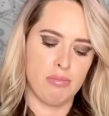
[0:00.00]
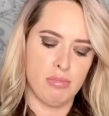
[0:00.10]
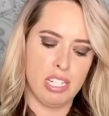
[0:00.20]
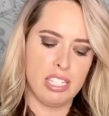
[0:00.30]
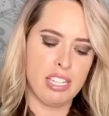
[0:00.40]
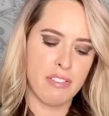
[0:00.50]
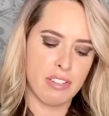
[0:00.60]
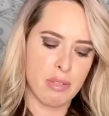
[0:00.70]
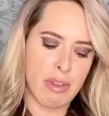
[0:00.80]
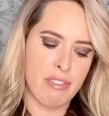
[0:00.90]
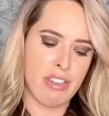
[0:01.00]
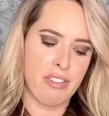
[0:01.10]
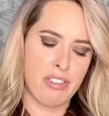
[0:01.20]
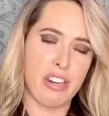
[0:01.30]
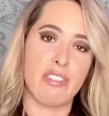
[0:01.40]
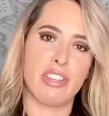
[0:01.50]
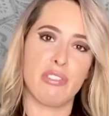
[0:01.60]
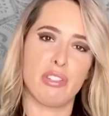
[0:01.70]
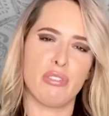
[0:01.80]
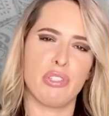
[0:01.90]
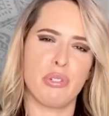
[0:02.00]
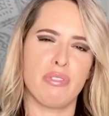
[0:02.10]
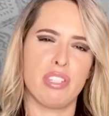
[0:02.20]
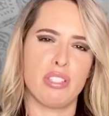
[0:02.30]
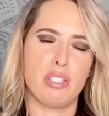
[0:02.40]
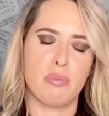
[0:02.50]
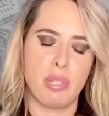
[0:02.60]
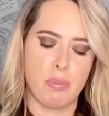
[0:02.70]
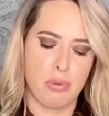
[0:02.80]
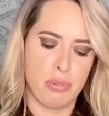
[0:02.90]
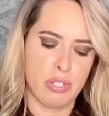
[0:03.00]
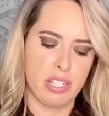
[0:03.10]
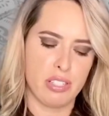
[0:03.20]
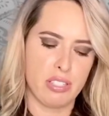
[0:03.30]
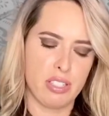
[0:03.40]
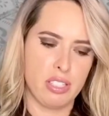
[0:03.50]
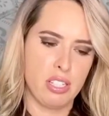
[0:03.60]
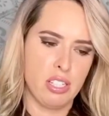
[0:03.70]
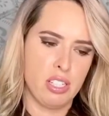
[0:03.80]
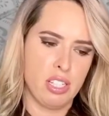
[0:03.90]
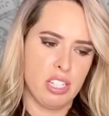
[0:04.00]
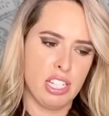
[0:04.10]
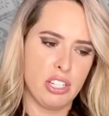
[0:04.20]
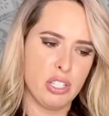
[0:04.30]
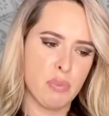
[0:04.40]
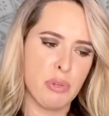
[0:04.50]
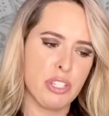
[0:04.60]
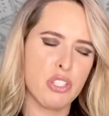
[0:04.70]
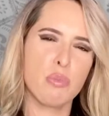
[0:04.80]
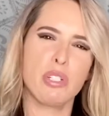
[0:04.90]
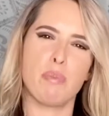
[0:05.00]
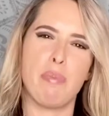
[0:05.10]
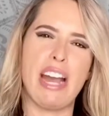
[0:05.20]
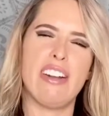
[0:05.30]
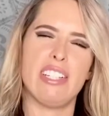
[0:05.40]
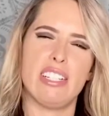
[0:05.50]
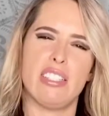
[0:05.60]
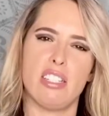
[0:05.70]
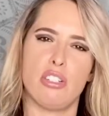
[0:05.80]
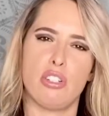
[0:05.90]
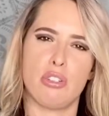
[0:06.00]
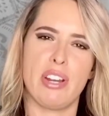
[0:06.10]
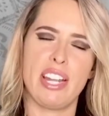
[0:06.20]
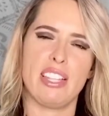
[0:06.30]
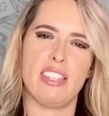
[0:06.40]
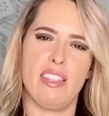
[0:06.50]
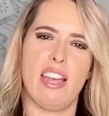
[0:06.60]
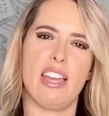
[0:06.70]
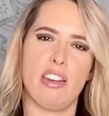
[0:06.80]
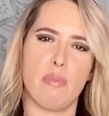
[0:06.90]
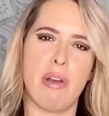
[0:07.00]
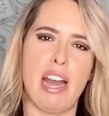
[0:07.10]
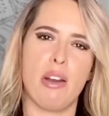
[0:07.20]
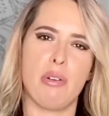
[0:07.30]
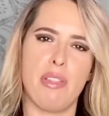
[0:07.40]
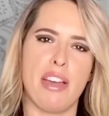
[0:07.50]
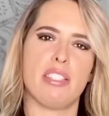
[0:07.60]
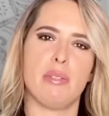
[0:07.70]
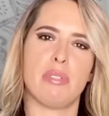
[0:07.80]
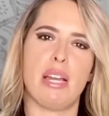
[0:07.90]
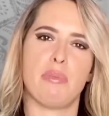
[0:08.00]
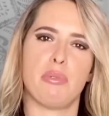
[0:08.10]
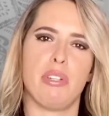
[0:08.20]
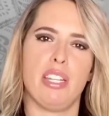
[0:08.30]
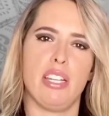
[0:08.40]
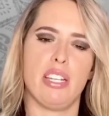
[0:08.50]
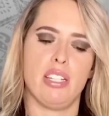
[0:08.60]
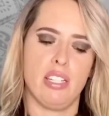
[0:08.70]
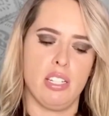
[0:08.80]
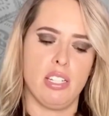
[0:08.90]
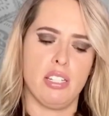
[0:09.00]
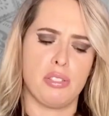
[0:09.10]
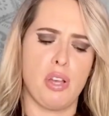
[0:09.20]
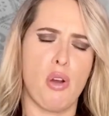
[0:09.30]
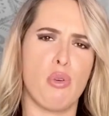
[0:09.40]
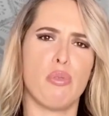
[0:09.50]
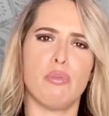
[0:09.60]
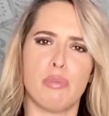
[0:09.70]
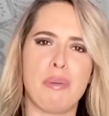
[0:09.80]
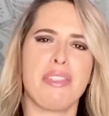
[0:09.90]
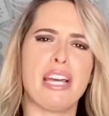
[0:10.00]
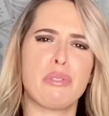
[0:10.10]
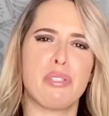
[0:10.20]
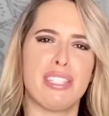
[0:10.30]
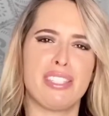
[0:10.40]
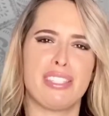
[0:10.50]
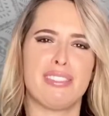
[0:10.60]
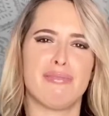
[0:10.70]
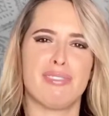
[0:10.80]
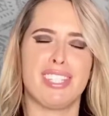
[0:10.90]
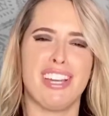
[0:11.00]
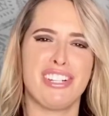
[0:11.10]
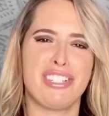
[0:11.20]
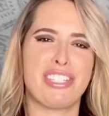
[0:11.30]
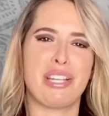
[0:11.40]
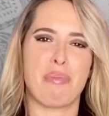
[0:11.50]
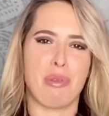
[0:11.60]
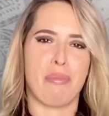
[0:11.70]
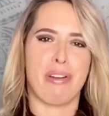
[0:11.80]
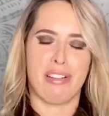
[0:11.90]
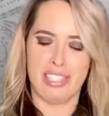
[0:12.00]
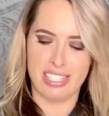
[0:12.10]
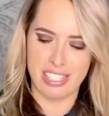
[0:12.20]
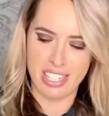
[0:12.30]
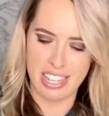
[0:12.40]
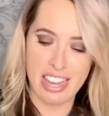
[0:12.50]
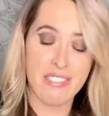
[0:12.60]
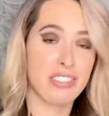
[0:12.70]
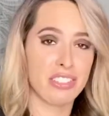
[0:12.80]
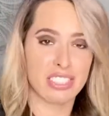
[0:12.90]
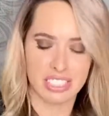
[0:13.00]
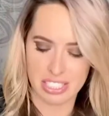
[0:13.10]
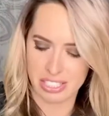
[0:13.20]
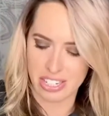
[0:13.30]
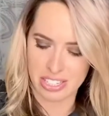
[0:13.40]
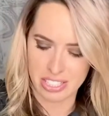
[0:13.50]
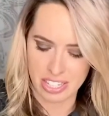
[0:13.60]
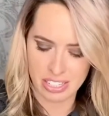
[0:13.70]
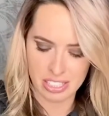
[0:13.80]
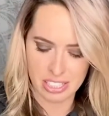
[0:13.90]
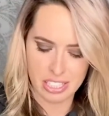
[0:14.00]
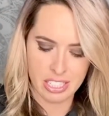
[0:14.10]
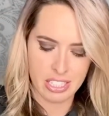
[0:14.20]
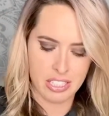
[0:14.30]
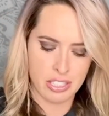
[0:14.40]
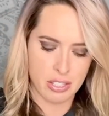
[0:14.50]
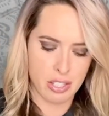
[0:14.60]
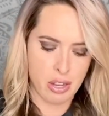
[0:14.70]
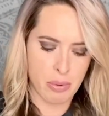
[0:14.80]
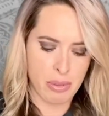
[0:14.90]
It's definitely my favorite. I've given a few of these to people because it just brings so much balance and strength and that inner power that sometimes we need. So maybe that's what this selection is going to be about. Let's see. I haven't looked at these cards yet. So we